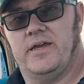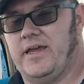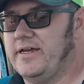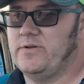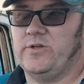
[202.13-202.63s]

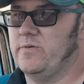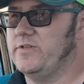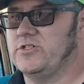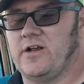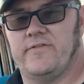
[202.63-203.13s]
and to be able
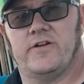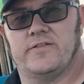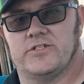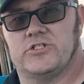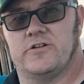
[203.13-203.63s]
to drive it
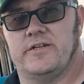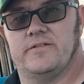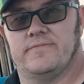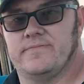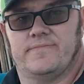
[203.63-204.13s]
on the street
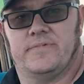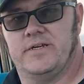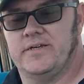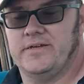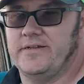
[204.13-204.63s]

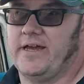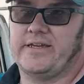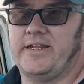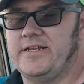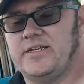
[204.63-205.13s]
and not
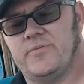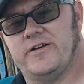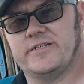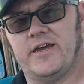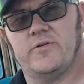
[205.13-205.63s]
get 18
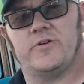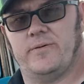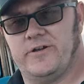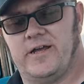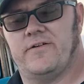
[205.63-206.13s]
miles a gallon, but
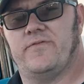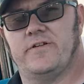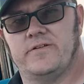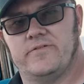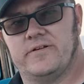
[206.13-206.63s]
I'm going to have
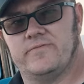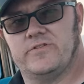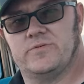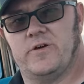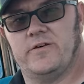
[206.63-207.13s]
fun doing it
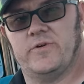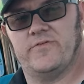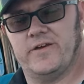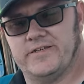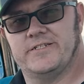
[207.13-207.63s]
with a smile on my
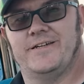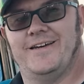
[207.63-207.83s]
face.